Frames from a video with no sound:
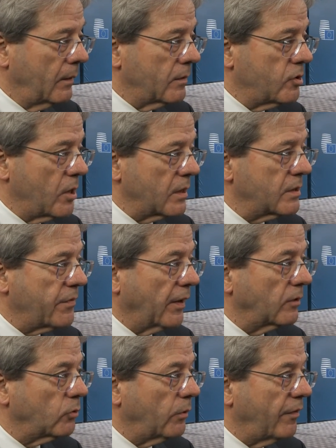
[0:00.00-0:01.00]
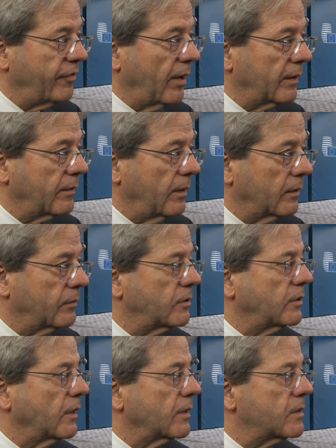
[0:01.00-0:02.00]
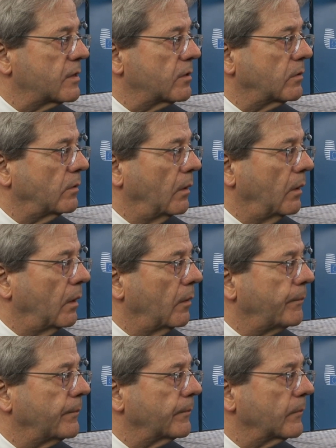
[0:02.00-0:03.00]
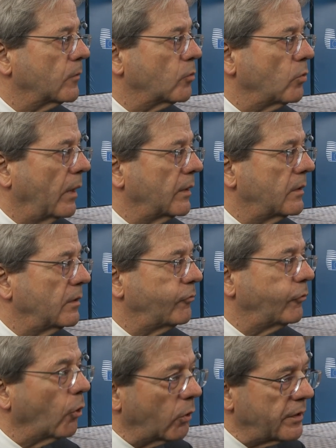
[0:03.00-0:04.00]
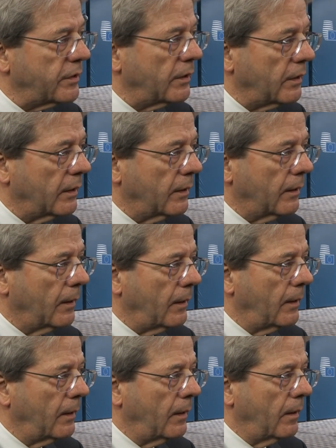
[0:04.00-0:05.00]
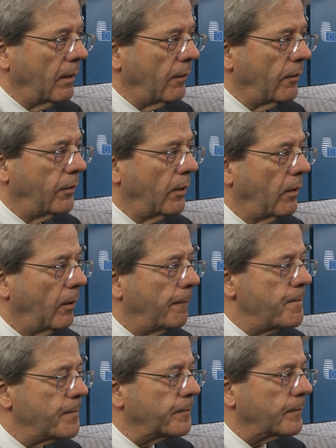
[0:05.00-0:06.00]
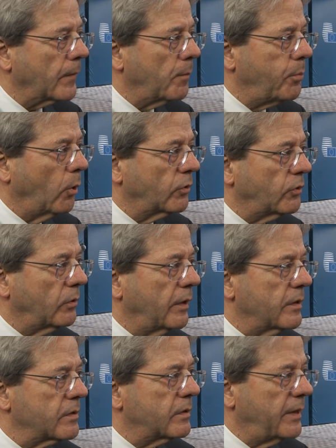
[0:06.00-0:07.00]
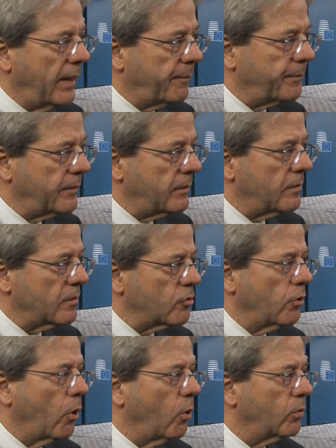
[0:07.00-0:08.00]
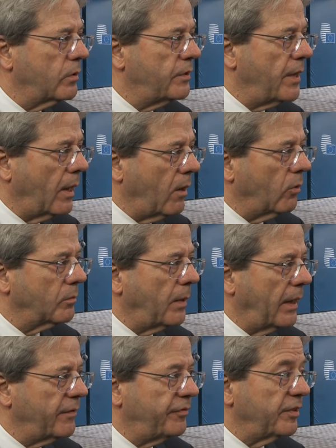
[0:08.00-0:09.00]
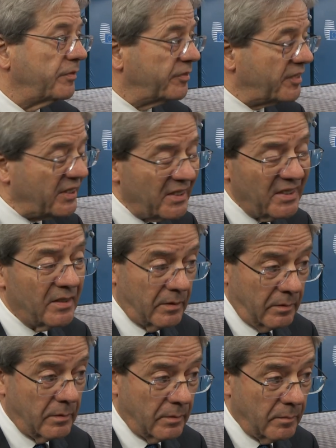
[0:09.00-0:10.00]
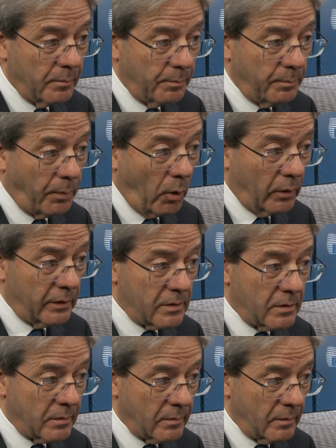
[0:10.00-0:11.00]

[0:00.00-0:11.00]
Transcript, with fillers: Just think to the fact that since uh, 2014, the Portuguese debt slowed down by 15 points,